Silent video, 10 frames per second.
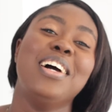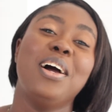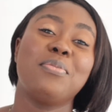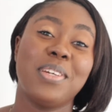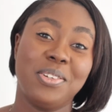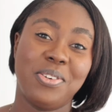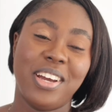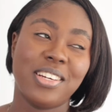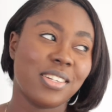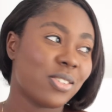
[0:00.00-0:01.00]
I'm done
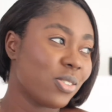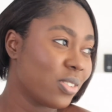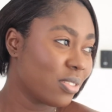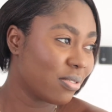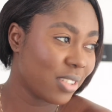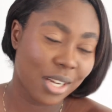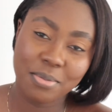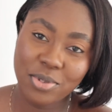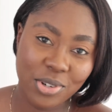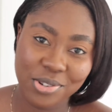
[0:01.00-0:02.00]
crying now.
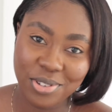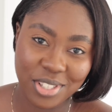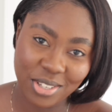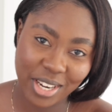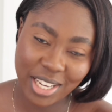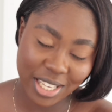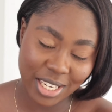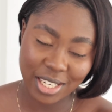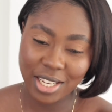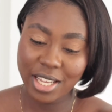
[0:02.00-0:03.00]
I'm not going to cry
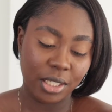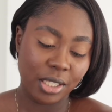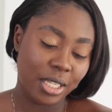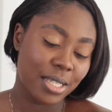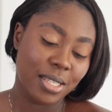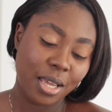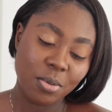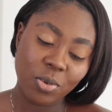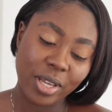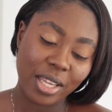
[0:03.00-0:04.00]
again. In the
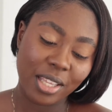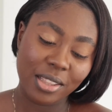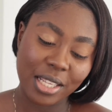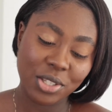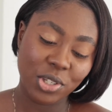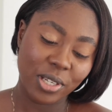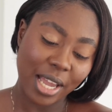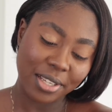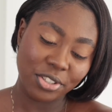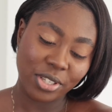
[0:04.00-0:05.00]
same way, let your
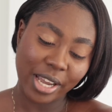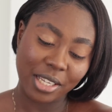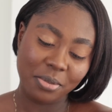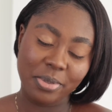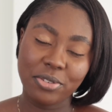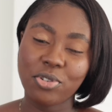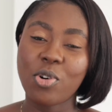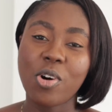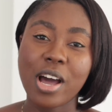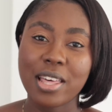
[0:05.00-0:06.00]
light shine
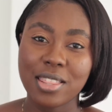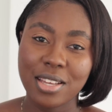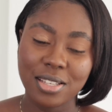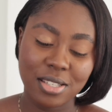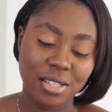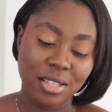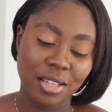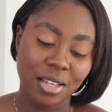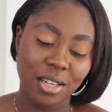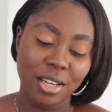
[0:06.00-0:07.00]
before others,
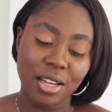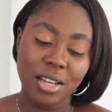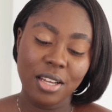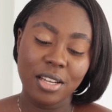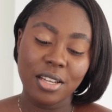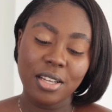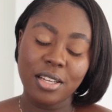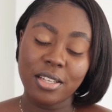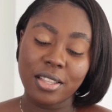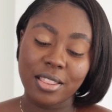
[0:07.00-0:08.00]

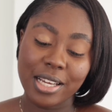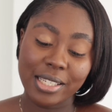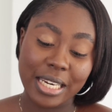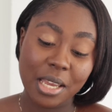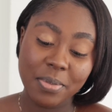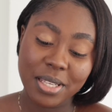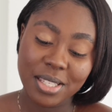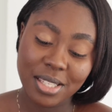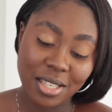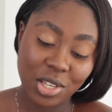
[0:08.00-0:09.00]
that they may
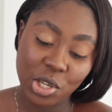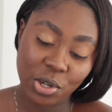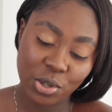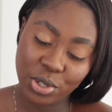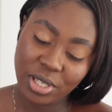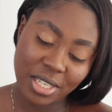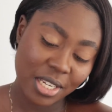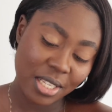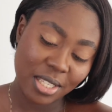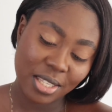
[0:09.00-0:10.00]
see your good
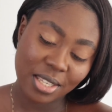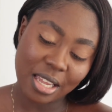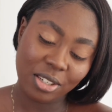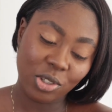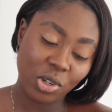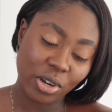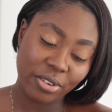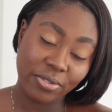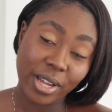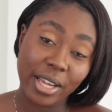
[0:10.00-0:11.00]
deeds and
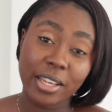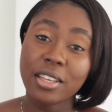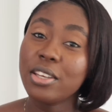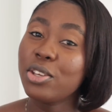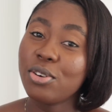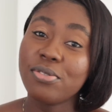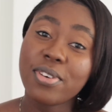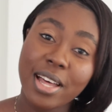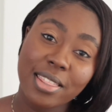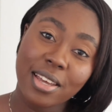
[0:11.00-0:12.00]
glorify your
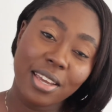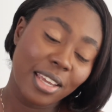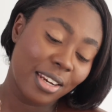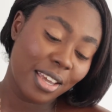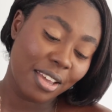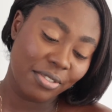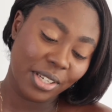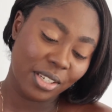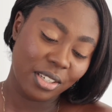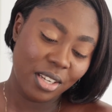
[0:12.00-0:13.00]
Father in
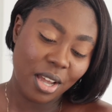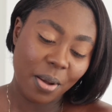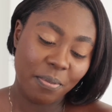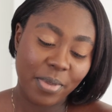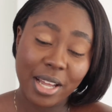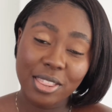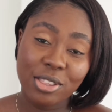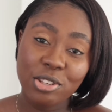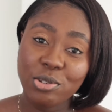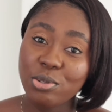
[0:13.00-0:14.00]
heaven.
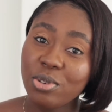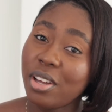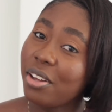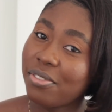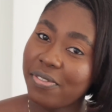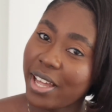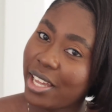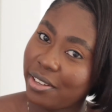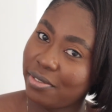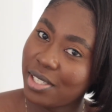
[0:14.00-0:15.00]
Matthew
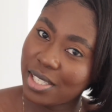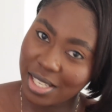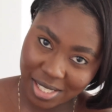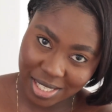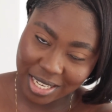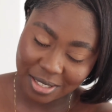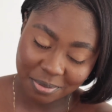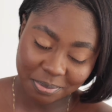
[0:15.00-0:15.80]
5:16.